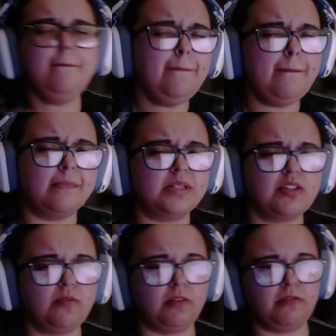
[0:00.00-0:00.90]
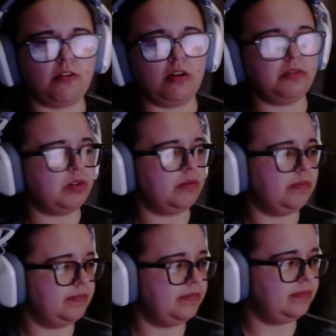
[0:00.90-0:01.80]
it's over for all of you.
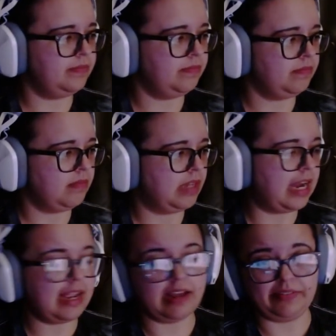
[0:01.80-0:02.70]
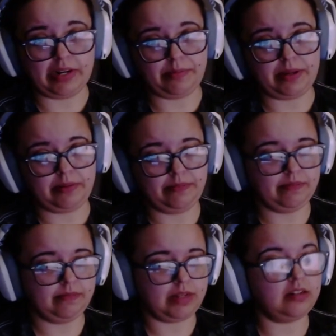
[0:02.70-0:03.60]
I have an iPad.
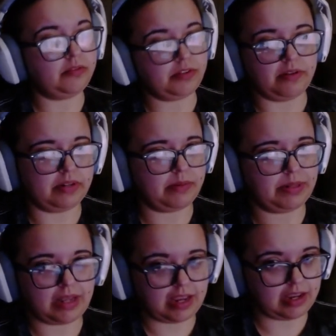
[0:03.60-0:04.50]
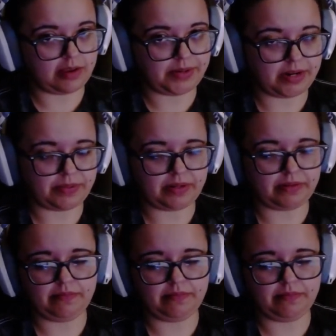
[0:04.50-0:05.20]
I don't know if you have an iPad. I have an iPad.